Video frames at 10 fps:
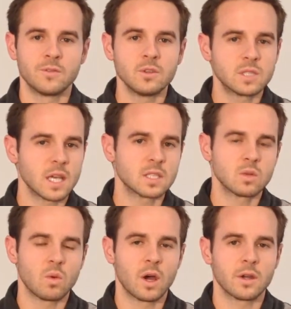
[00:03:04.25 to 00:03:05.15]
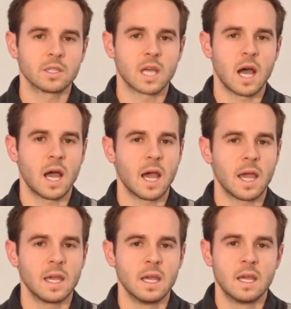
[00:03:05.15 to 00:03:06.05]
If you test the waters
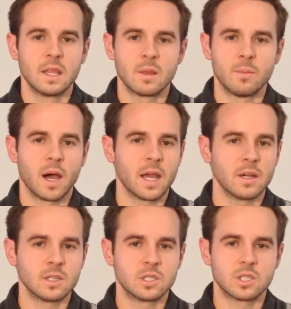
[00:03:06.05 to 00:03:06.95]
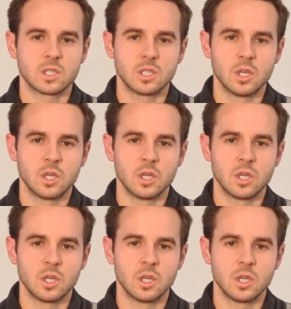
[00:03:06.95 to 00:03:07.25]
high, the buyers just